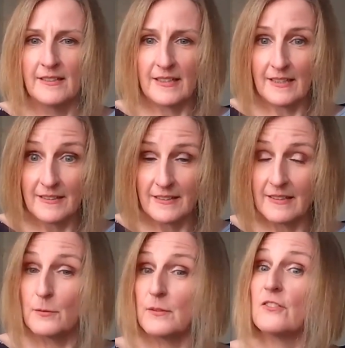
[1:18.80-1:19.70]
talent
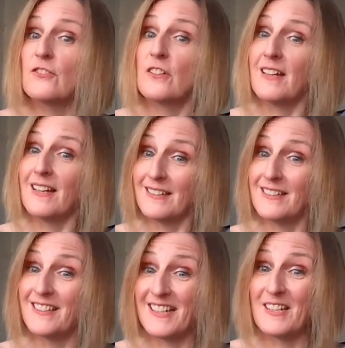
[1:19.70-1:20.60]
acquisition
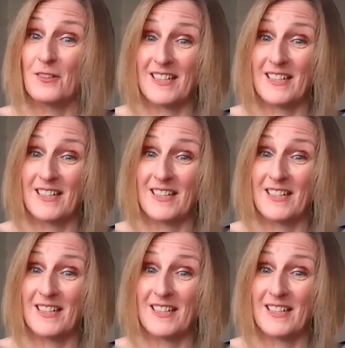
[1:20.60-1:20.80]
and now